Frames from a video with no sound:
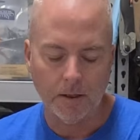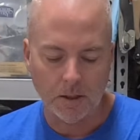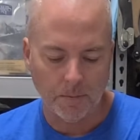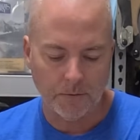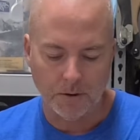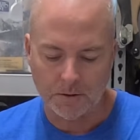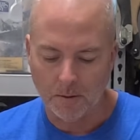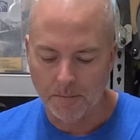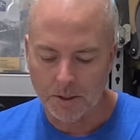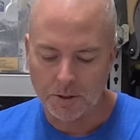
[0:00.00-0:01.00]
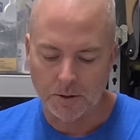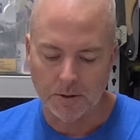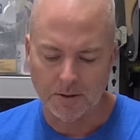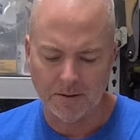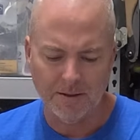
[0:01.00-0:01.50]
A couple things I'll mention
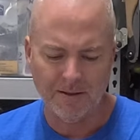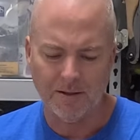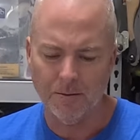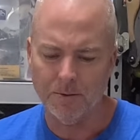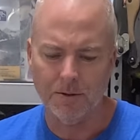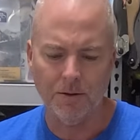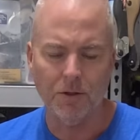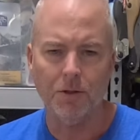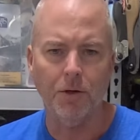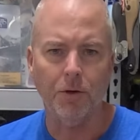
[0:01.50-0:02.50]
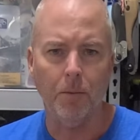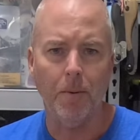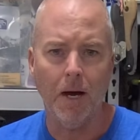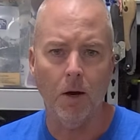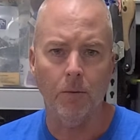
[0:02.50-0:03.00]
is I think it comes in at just under a
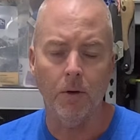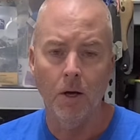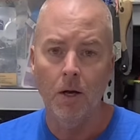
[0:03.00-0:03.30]
pound,